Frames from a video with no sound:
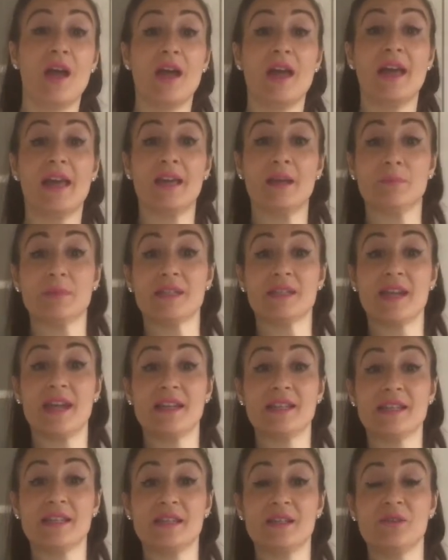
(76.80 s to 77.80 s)
hips stay
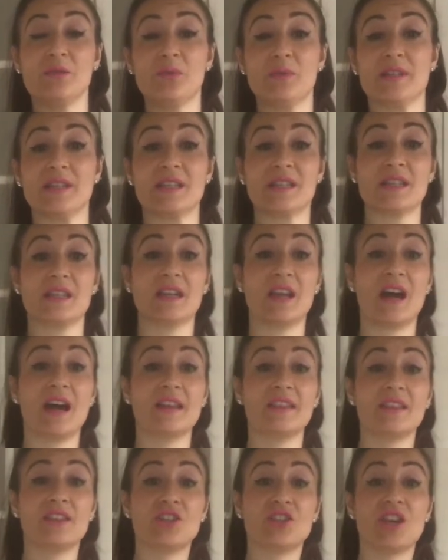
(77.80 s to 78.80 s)
still. We
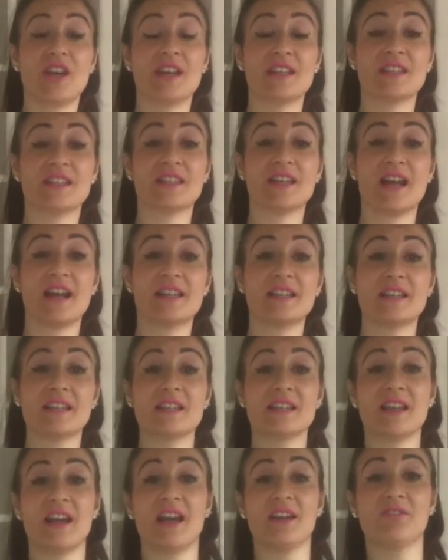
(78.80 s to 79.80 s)
slide the chest side to
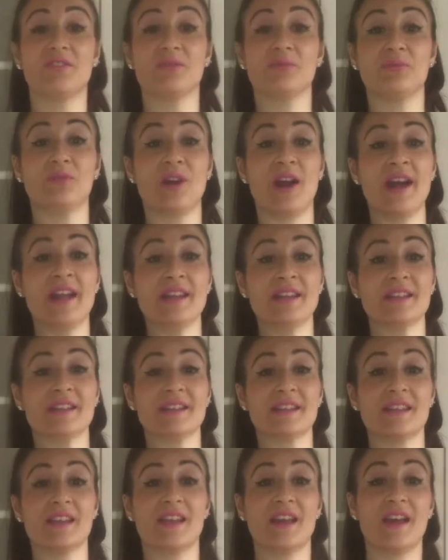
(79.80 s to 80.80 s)
side from right
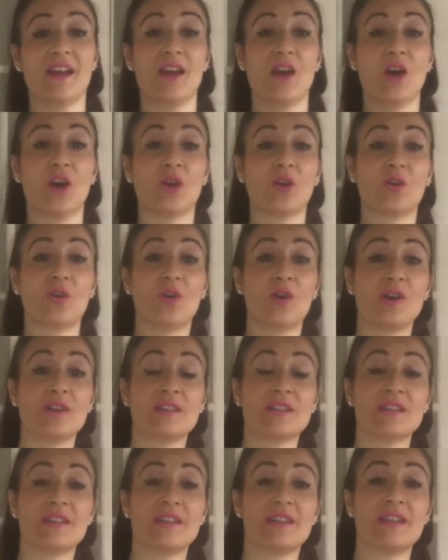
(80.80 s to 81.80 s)

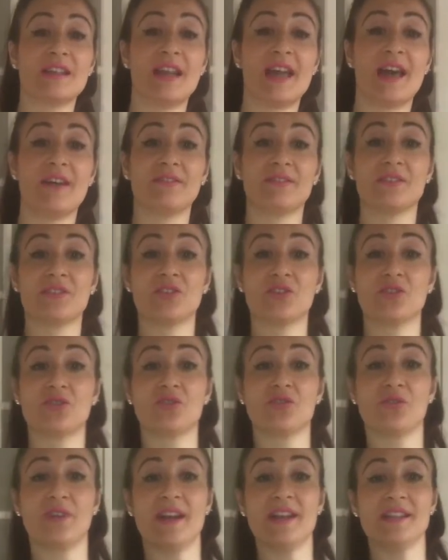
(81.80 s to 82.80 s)
across to the left,
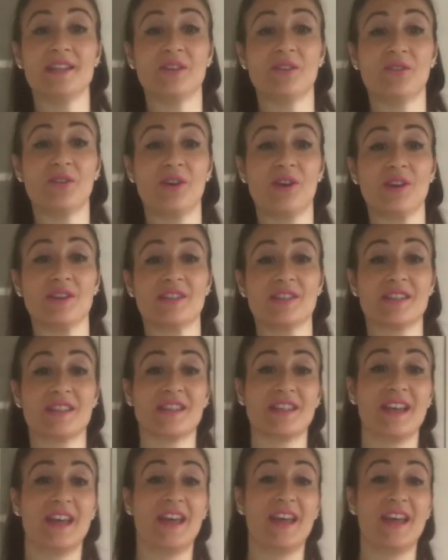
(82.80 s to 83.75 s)
straight across.